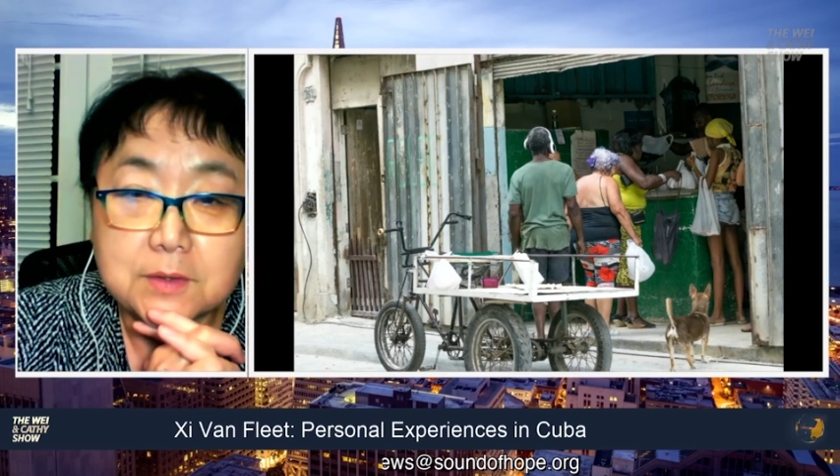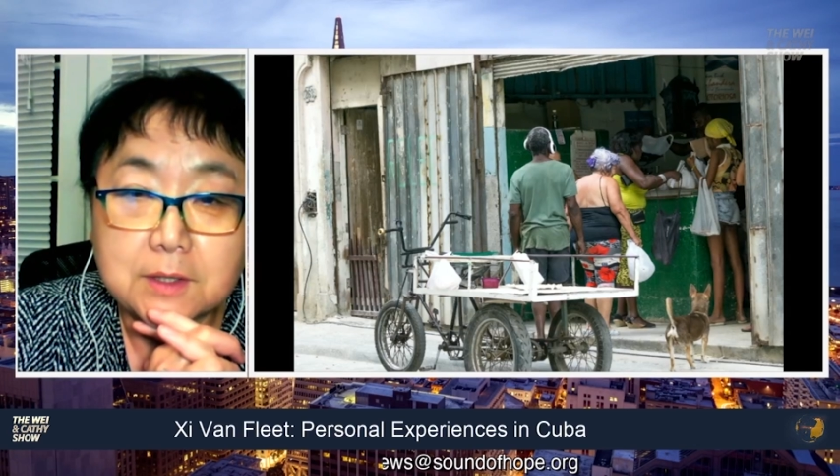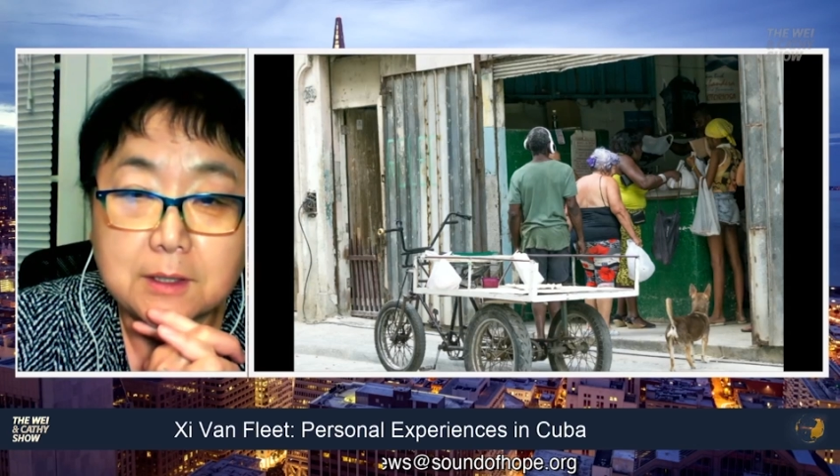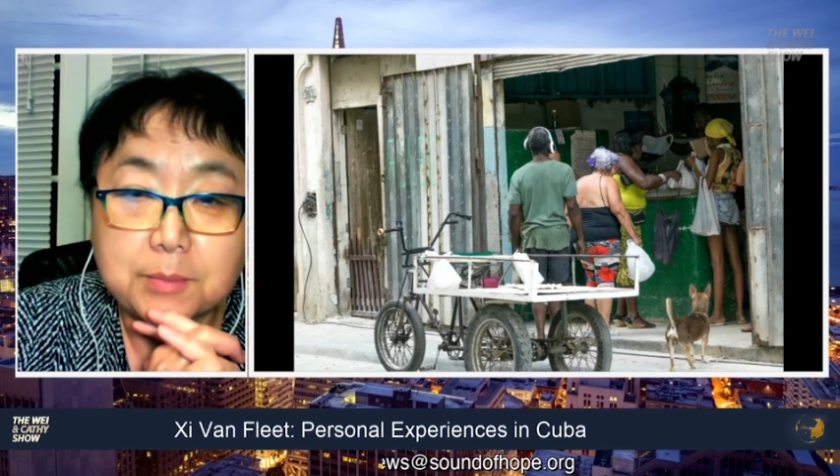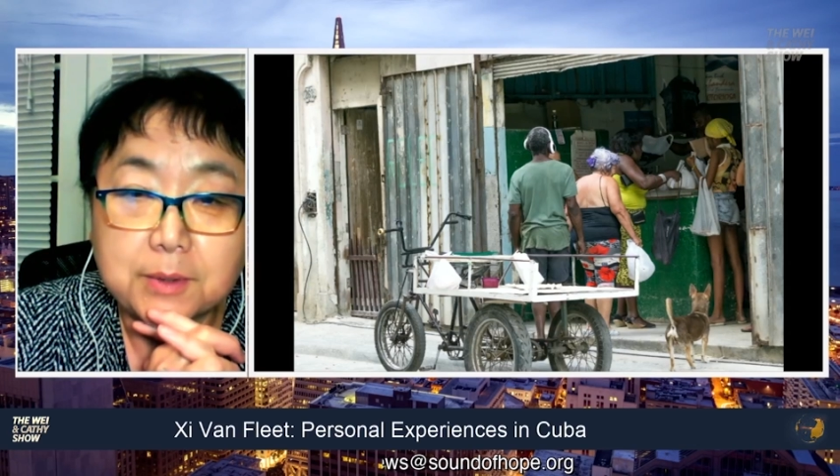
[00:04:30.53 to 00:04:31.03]

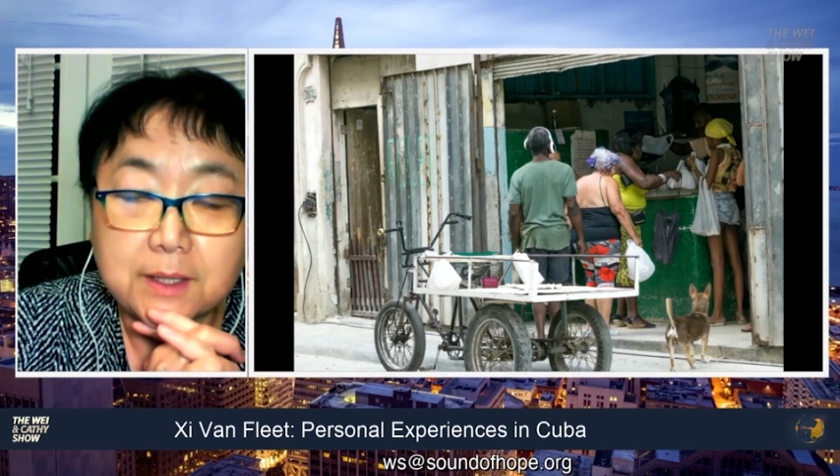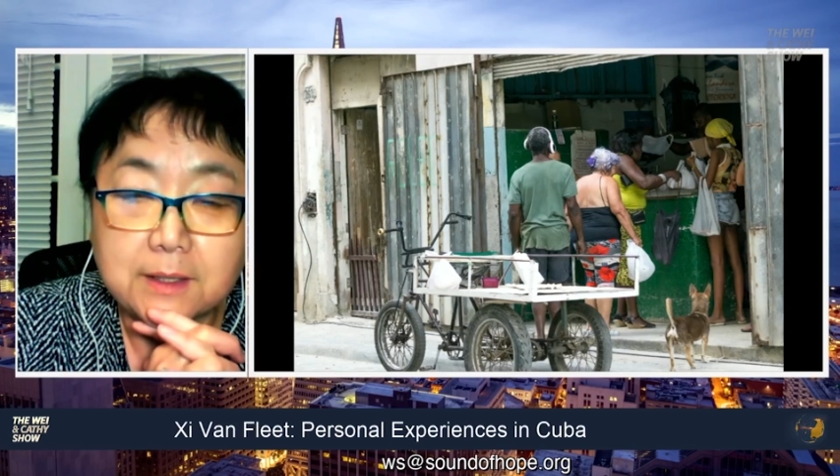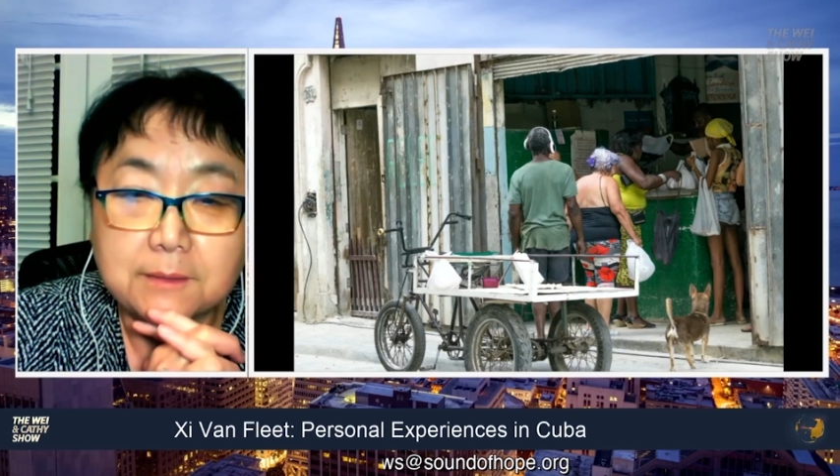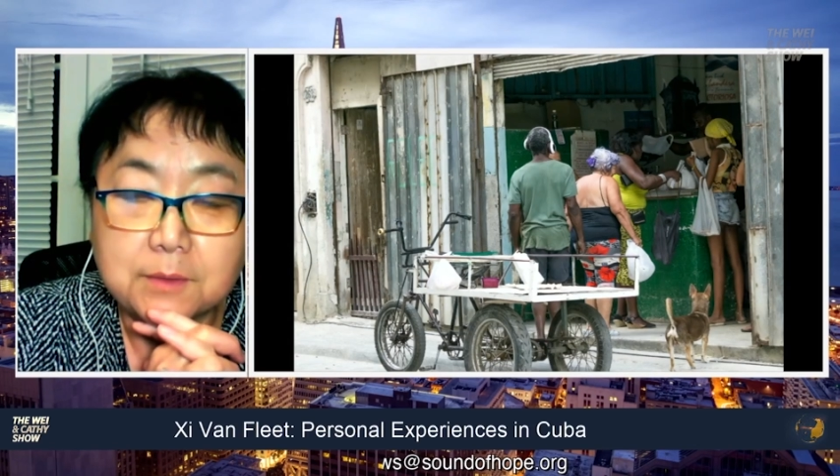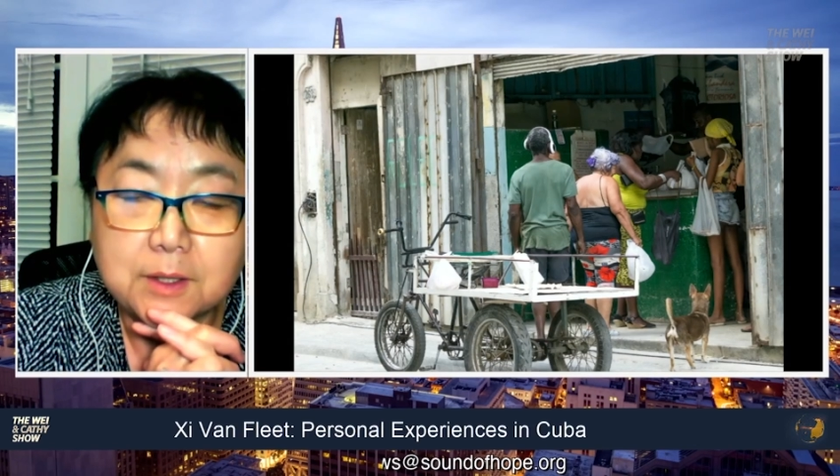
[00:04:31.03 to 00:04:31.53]
stop.
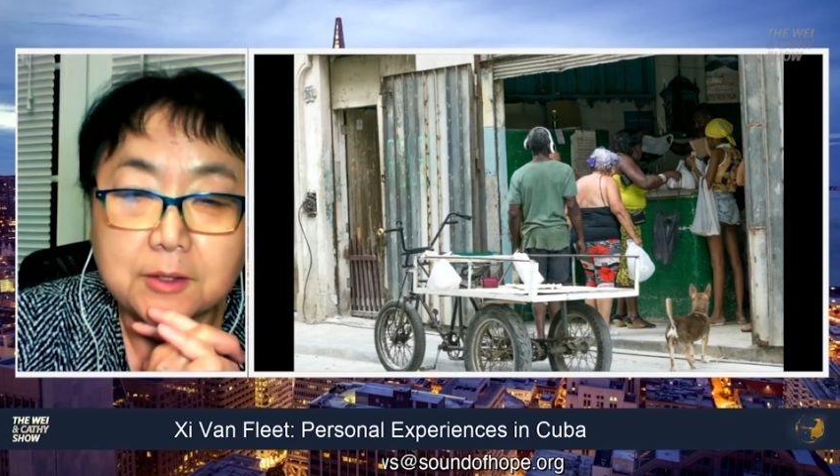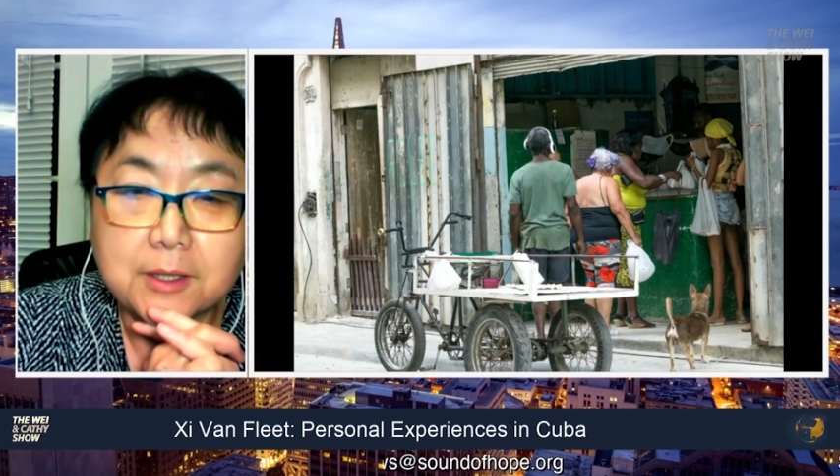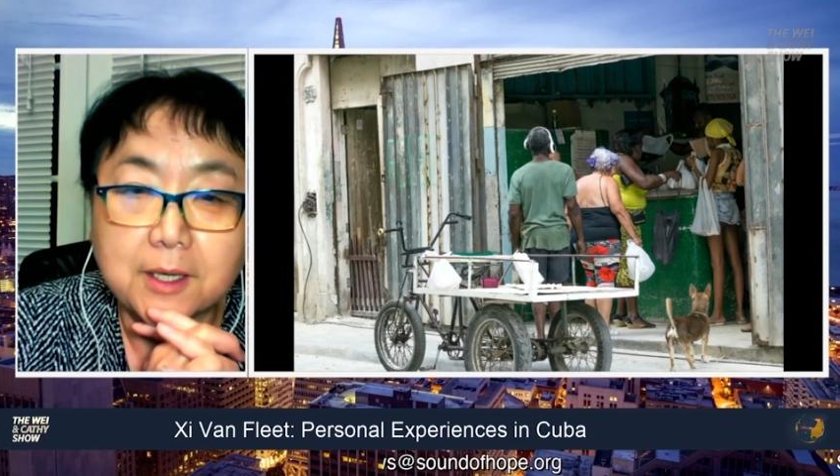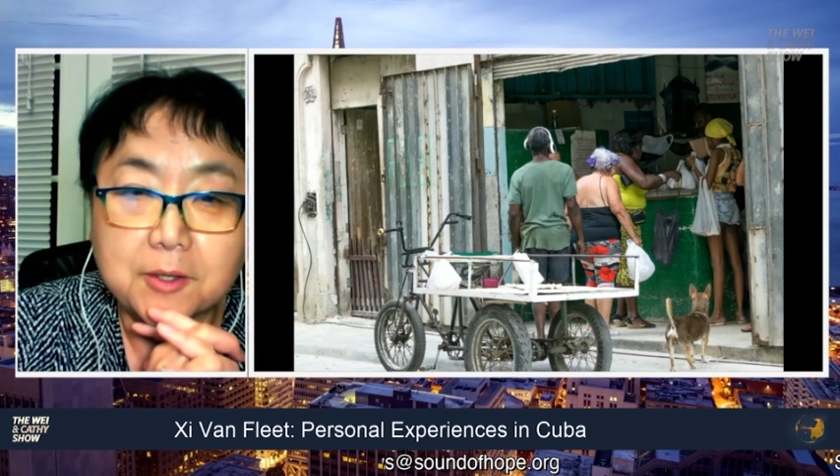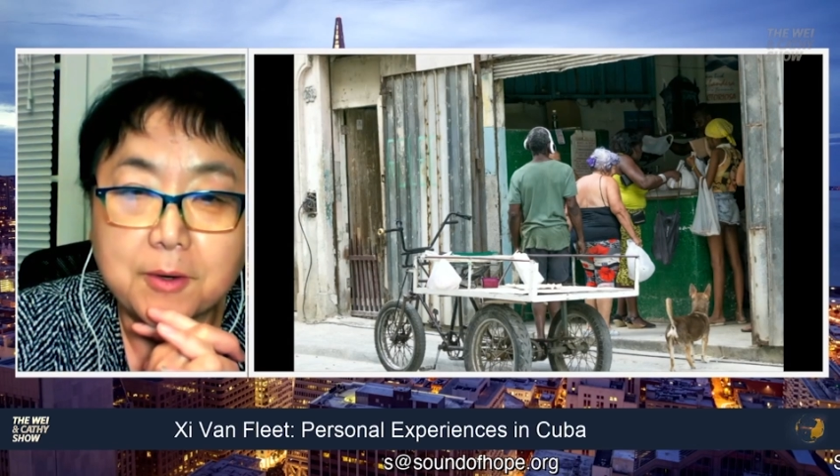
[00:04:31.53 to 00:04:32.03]

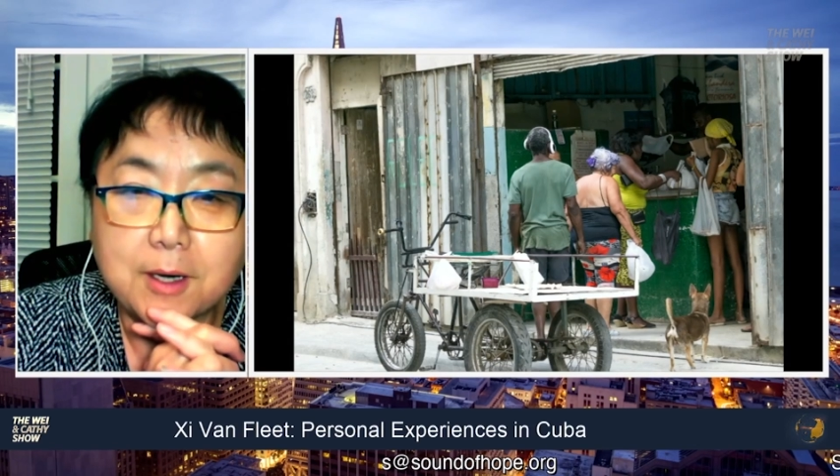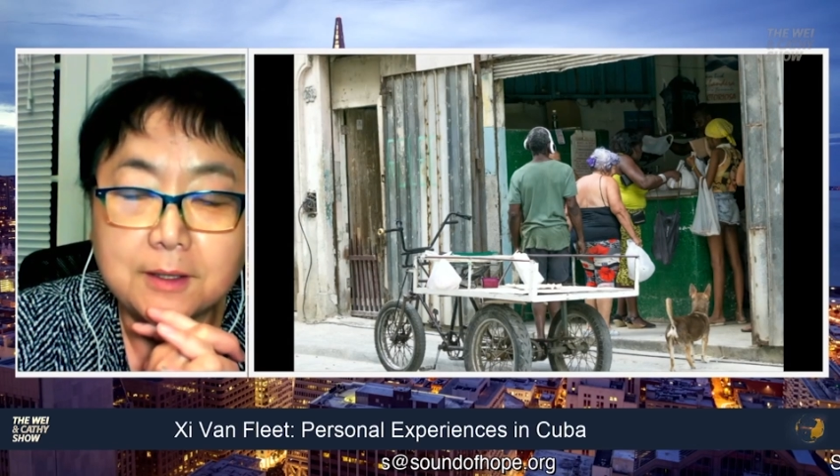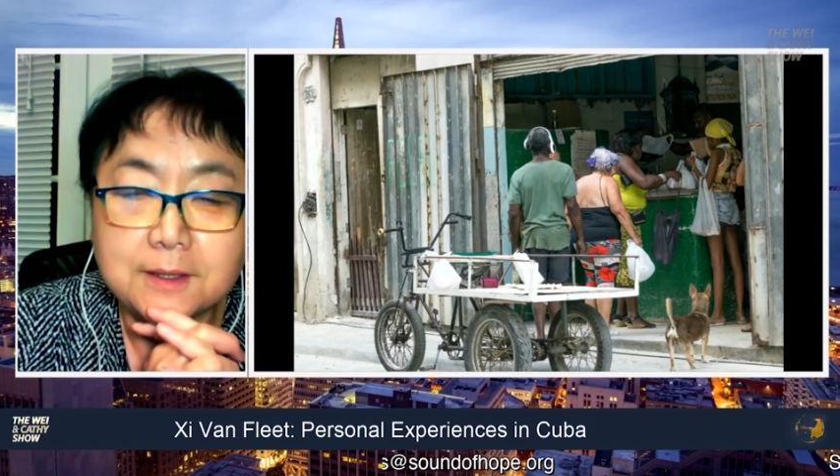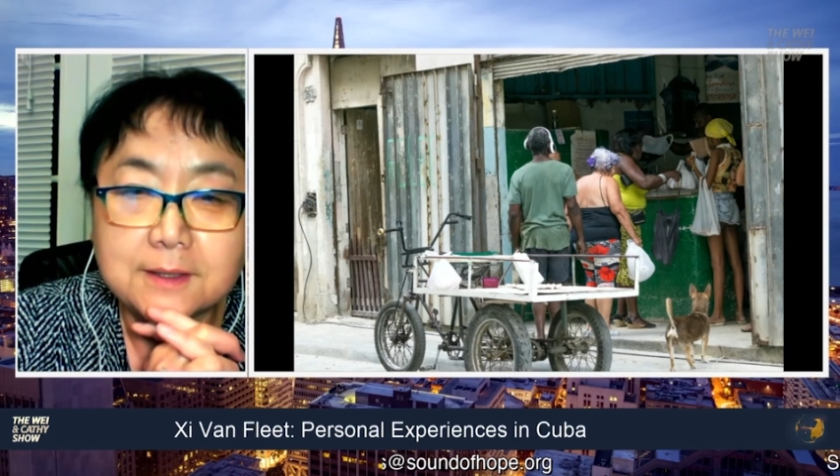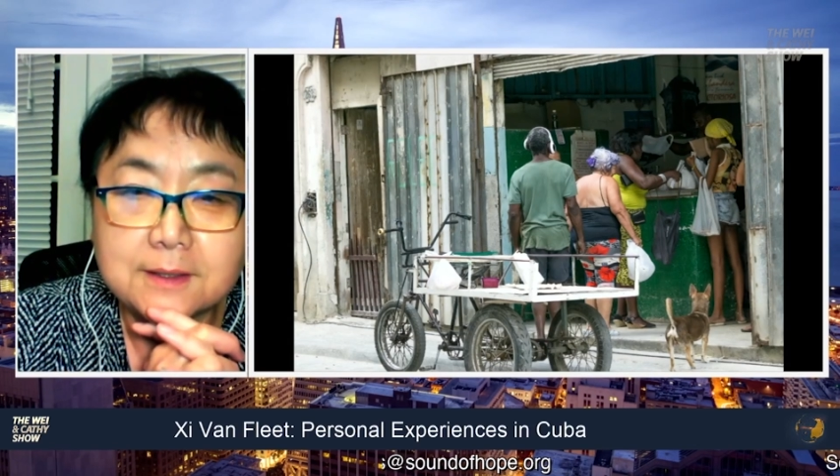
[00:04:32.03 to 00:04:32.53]
Okay, go
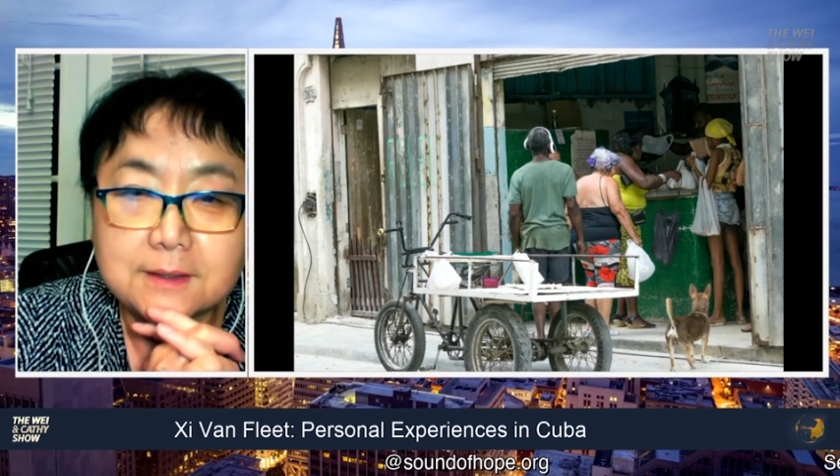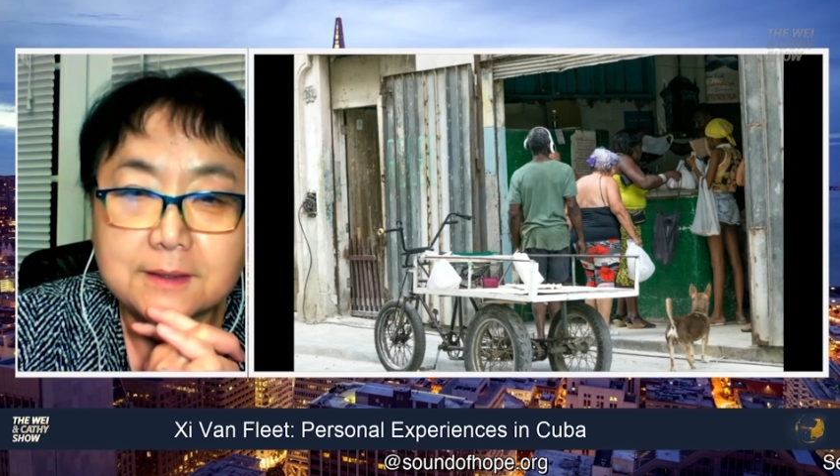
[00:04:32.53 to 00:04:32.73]
on.